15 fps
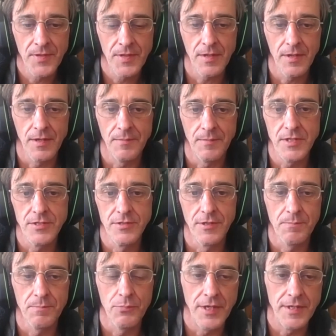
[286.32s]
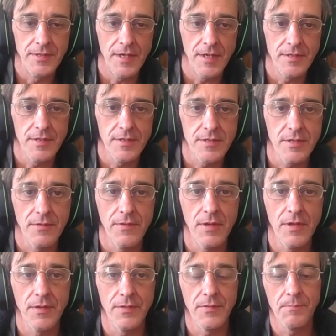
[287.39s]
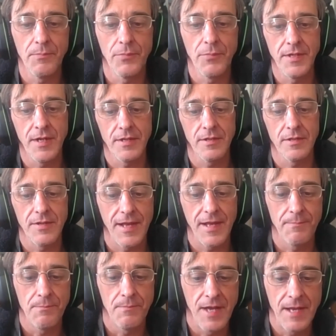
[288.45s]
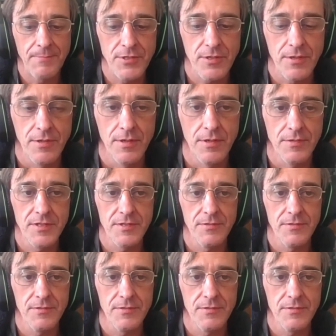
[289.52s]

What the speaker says: It's not point data. So, and point data maps are